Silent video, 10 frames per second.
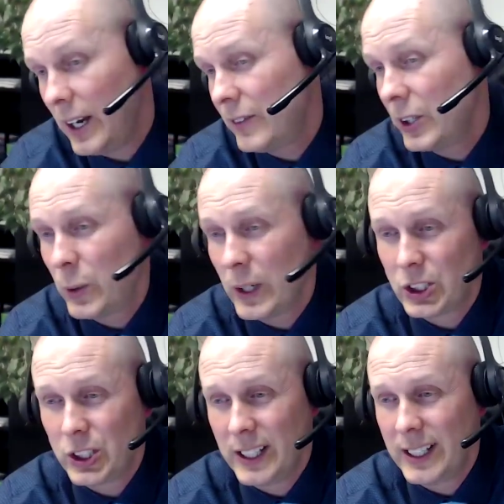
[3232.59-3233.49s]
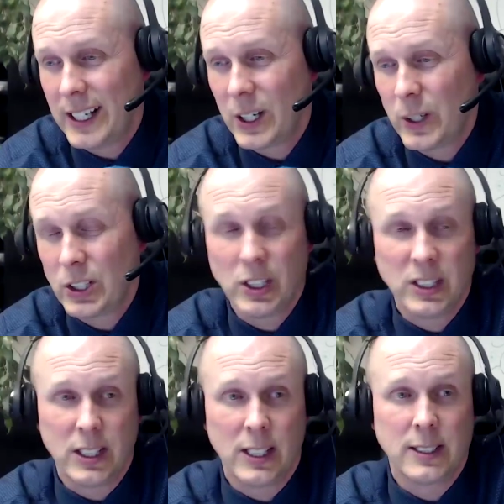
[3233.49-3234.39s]
every question in that question
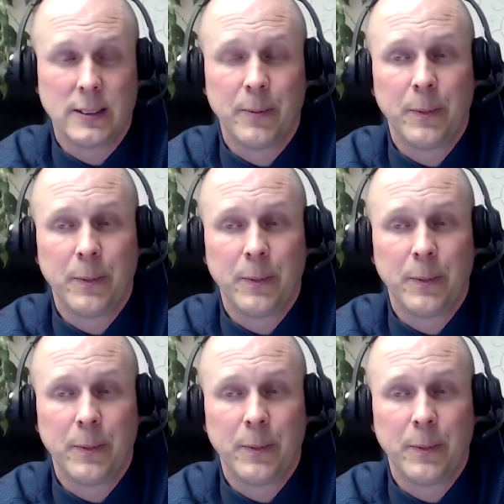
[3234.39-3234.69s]
is yes.